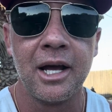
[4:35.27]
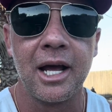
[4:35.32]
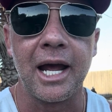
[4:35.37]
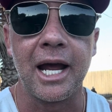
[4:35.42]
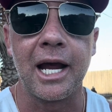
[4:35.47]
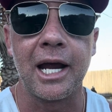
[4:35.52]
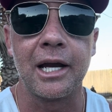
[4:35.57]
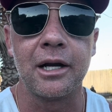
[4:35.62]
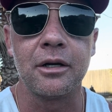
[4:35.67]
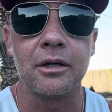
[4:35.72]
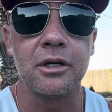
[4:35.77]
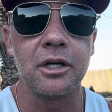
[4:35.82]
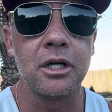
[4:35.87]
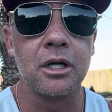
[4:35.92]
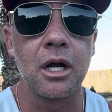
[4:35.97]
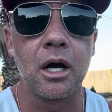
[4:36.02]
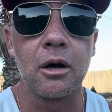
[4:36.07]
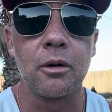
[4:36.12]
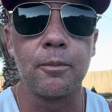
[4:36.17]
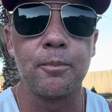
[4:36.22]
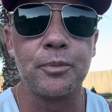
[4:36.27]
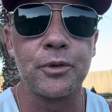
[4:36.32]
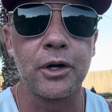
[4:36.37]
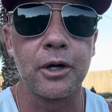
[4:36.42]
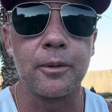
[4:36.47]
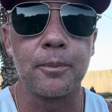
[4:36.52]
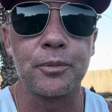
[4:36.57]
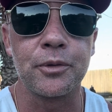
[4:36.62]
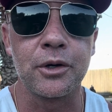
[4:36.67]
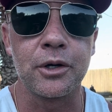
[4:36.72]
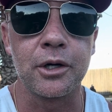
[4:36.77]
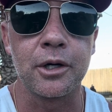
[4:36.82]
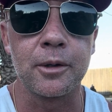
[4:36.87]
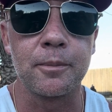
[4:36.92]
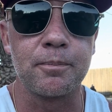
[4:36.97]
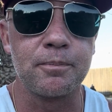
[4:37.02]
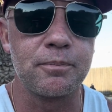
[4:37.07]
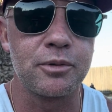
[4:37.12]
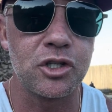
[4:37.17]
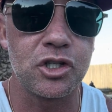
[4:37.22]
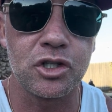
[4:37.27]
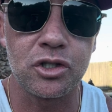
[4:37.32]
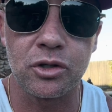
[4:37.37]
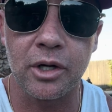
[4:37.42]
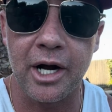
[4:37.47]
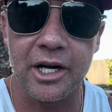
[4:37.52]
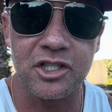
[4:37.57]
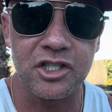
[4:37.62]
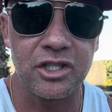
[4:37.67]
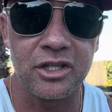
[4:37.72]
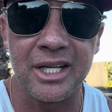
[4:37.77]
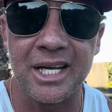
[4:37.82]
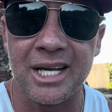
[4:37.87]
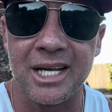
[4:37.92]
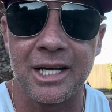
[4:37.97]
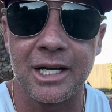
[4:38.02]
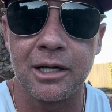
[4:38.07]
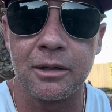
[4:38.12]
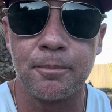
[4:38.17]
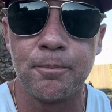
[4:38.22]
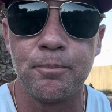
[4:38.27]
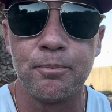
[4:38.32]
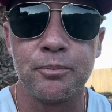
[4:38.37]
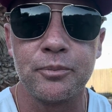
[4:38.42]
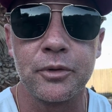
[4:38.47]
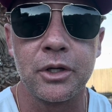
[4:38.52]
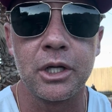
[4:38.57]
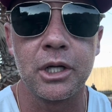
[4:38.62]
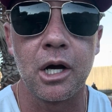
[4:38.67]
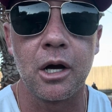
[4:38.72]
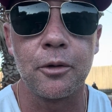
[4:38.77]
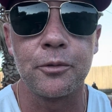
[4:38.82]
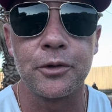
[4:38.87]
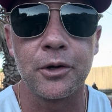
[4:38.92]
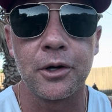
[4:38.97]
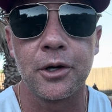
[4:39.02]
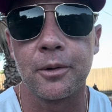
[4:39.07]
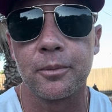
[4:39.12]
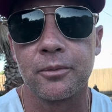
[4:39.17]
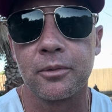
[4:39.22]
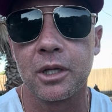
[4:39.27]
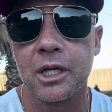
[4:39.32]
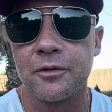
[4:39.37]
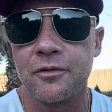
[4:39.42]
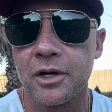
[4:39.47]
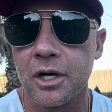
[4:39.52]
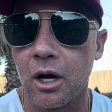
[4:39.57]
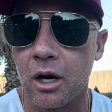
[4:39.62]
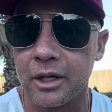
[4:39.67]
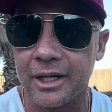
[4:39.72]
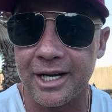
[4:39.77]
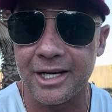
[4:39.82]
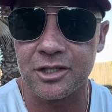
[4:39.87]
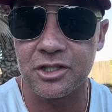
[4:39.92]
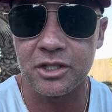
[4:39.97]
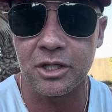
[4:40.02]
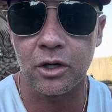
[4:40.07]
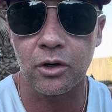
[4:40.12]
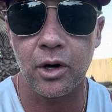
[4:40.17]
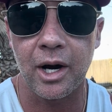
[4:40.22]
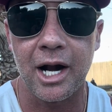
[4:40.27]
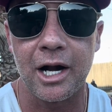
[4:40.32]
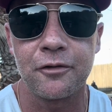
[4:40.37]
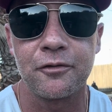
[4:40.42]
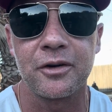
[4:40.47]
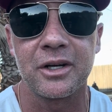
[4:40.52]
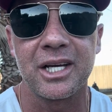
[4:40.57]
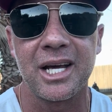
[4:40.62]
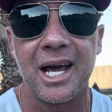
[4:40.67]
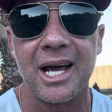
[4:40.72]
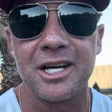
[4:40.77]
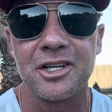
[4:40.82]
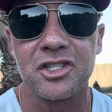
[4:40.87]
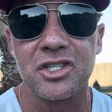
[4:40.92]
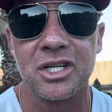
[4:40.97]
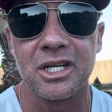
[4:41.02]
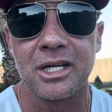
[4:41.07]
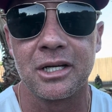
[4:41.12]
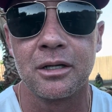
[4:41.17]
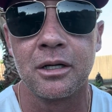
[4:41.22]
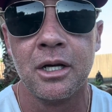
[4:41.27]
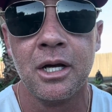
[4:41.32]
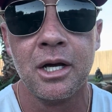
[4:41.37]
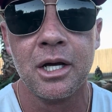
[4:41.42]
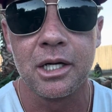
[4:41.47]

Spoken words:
and, you know, they're stretched thin, you know, they're living on instant gratification.